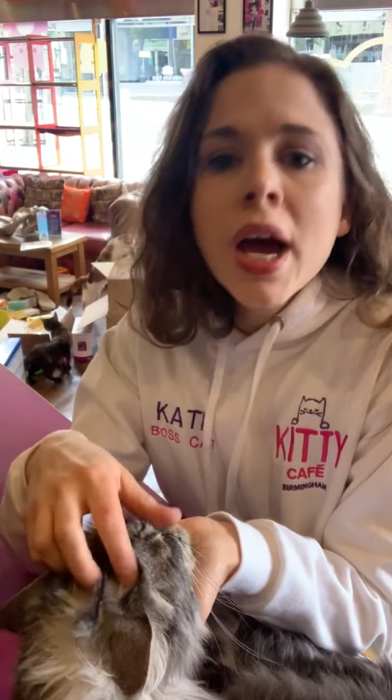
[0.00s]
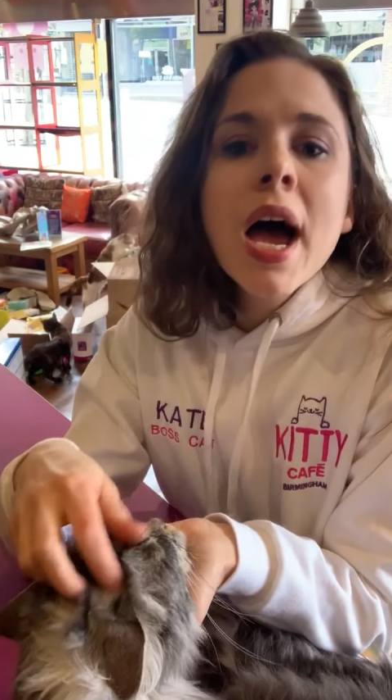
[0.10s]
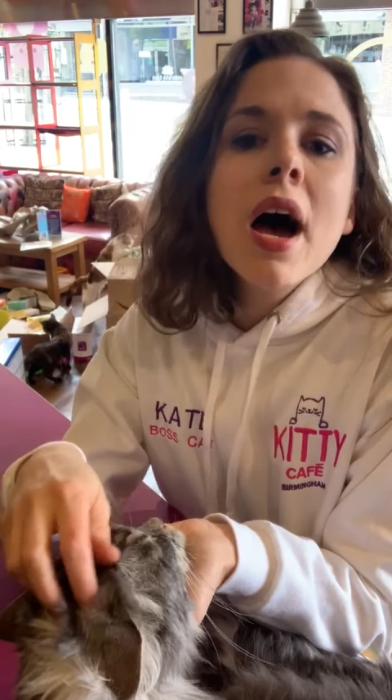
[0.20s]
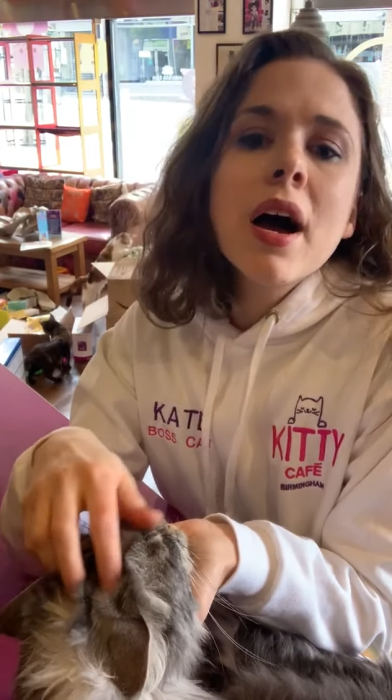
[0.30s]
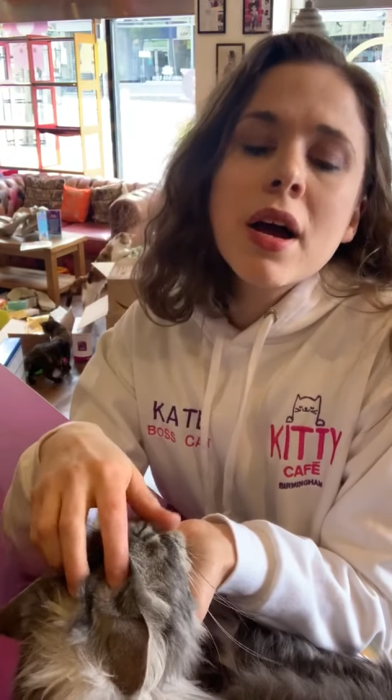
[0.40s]

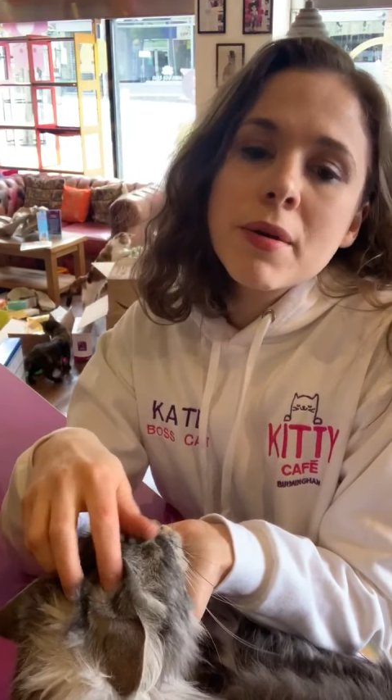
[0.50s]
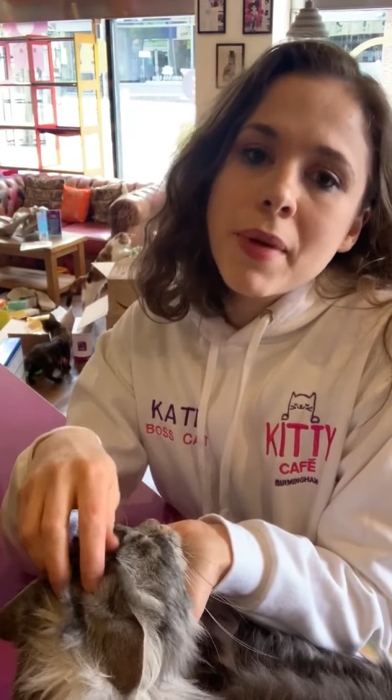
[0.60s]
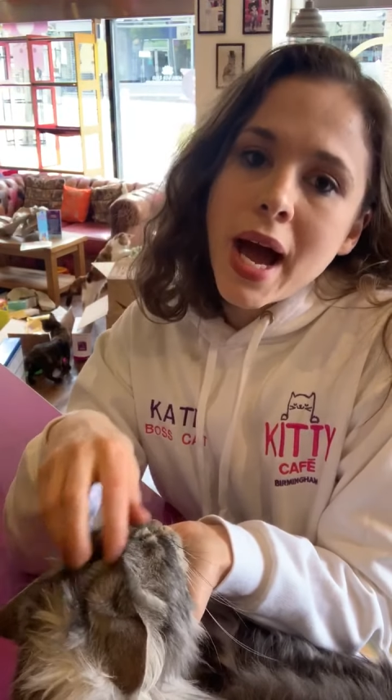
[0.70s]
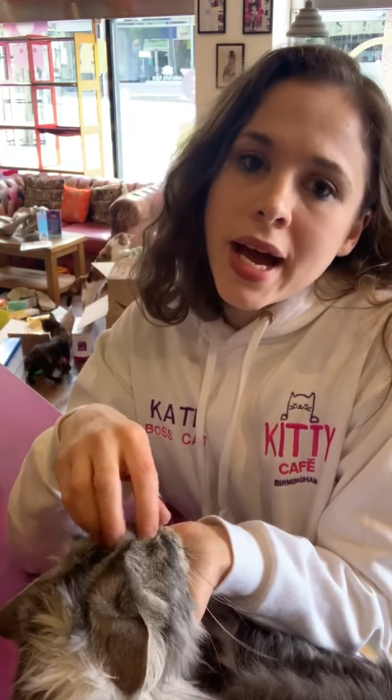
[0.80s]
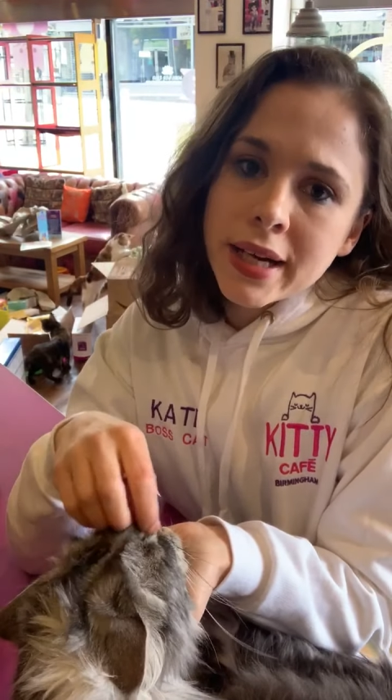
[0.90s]

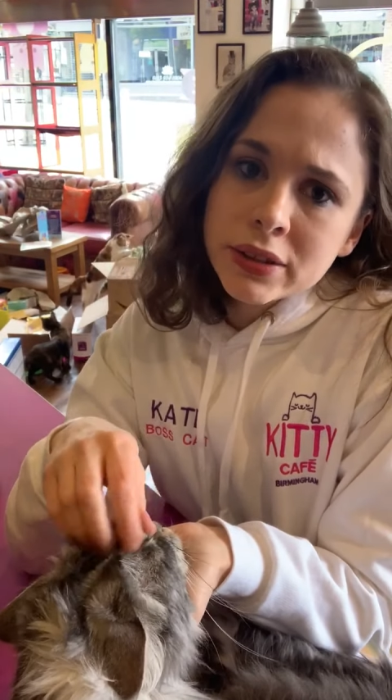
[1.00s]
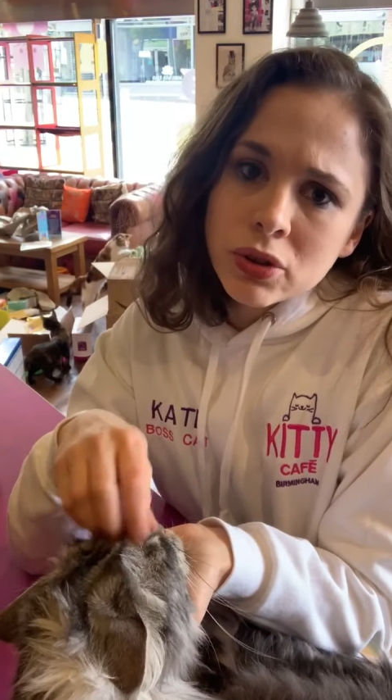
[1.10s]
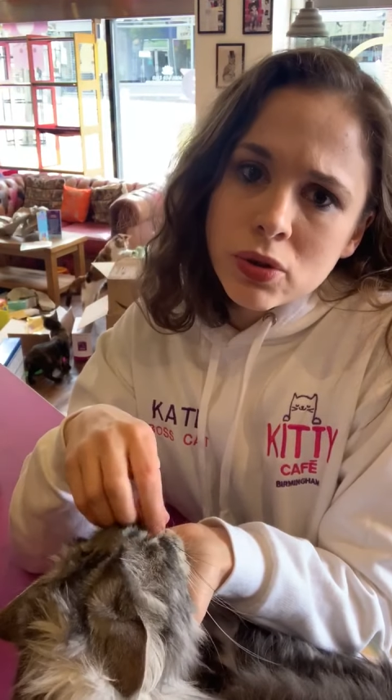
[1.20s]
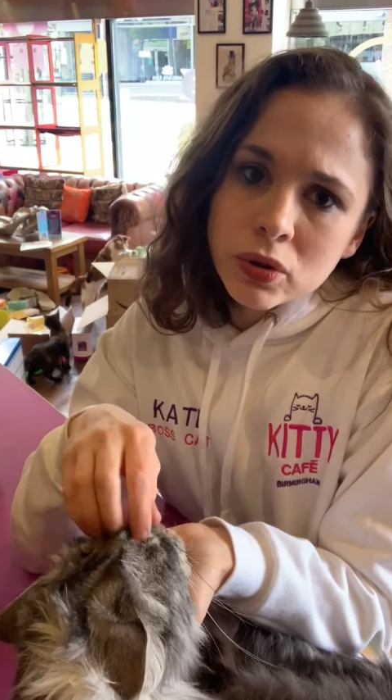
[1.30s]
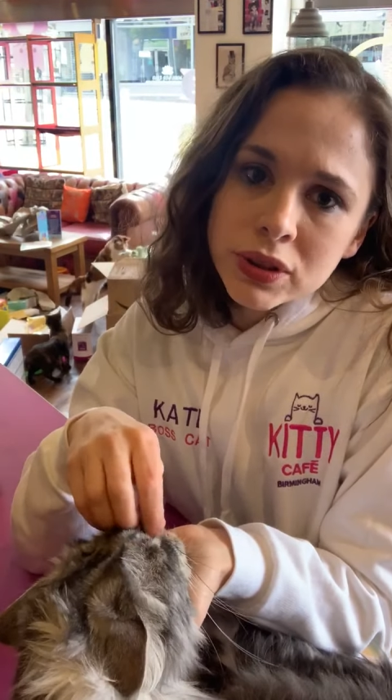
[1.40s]
And
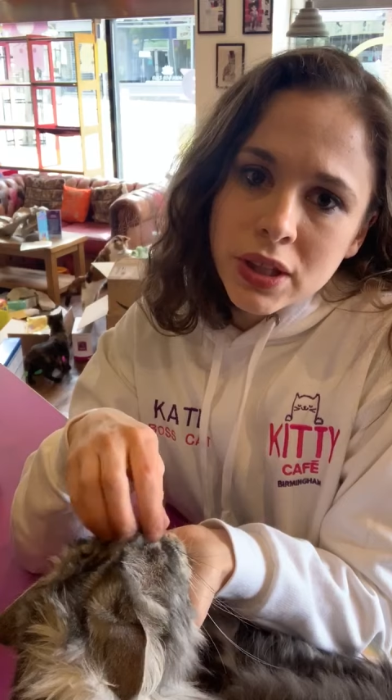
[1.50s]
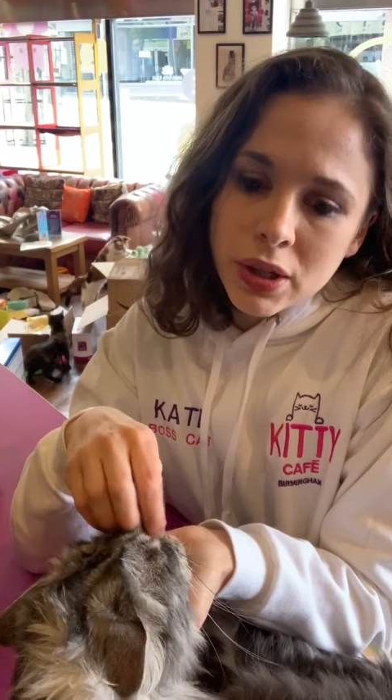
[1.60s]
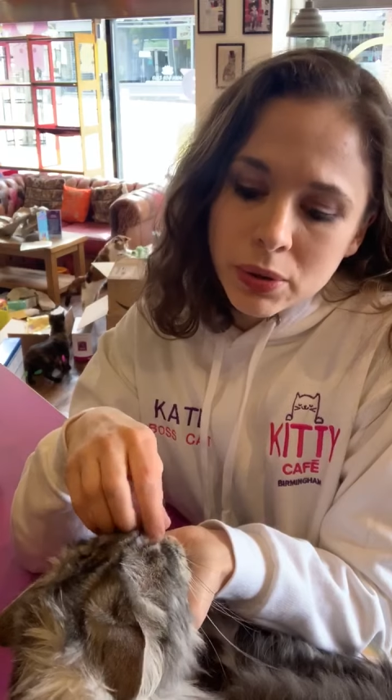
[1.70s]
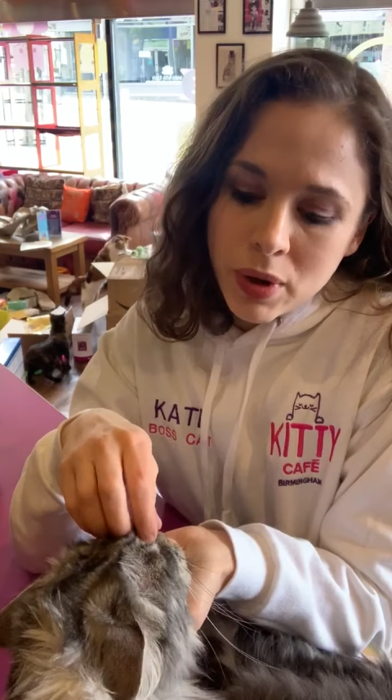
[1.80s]
also